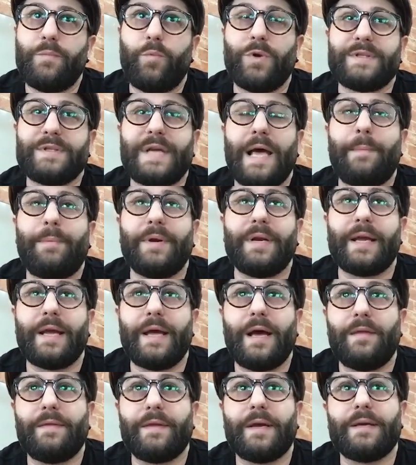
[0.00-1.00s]
what's happening
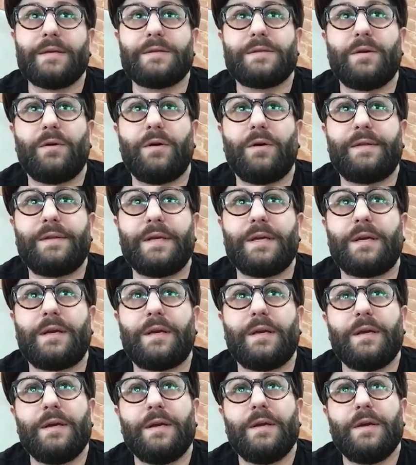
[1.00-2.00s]
out there. So I
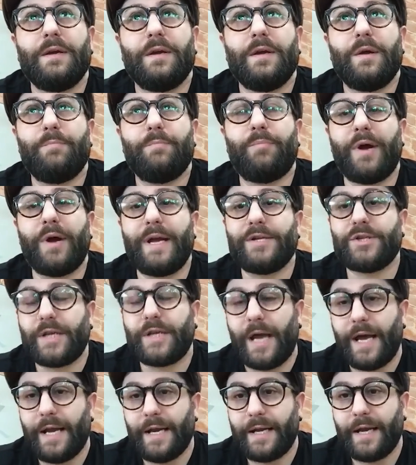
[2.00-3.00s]
think by
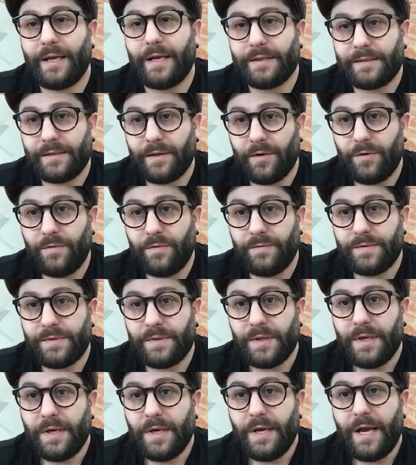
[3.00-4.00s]
educating
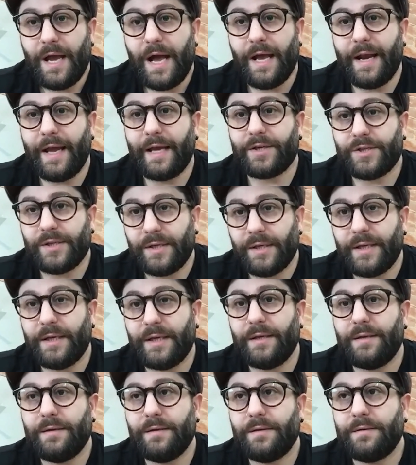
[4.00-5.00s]
ourselves and
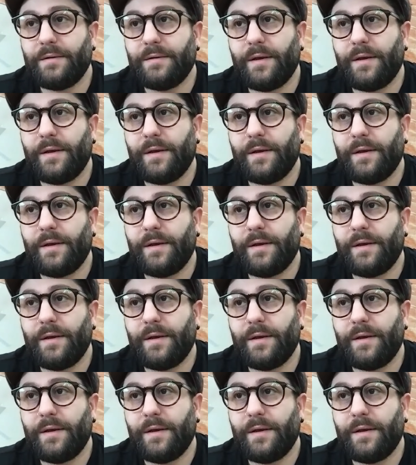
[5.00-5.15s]
actually